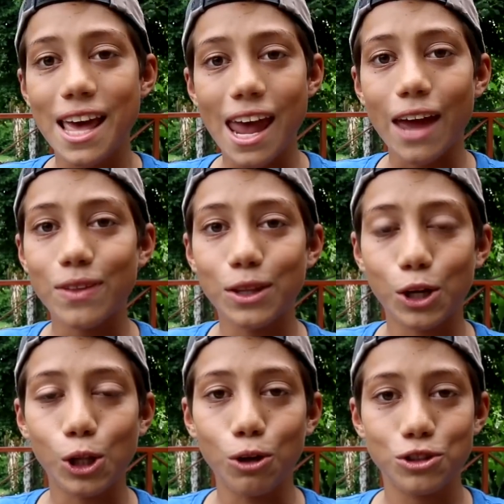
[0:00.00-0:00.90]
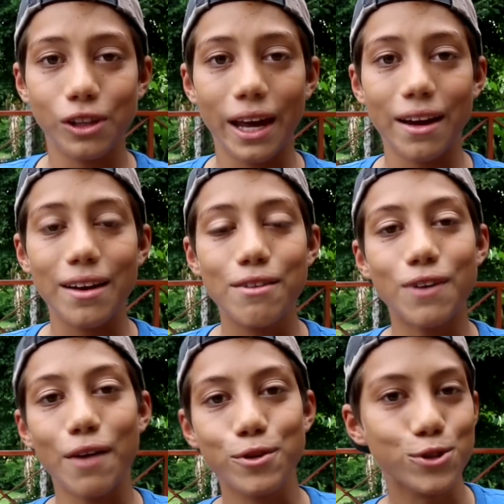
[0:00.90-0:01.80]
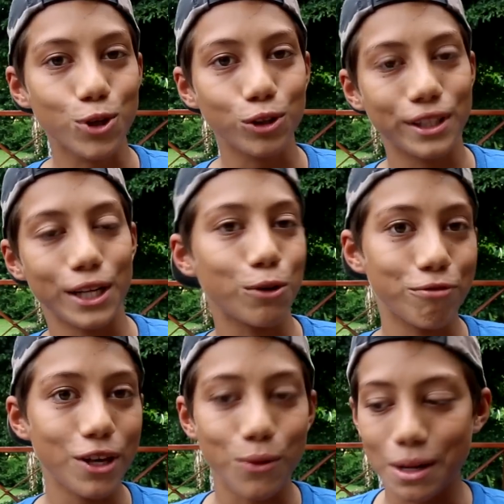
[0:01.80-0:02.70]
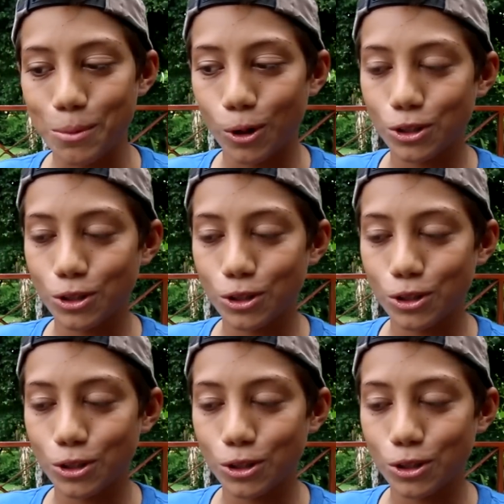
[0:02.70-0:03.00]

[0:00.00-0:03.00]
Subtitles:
and then the clothes are like 5 years old and they don't fit you anymore.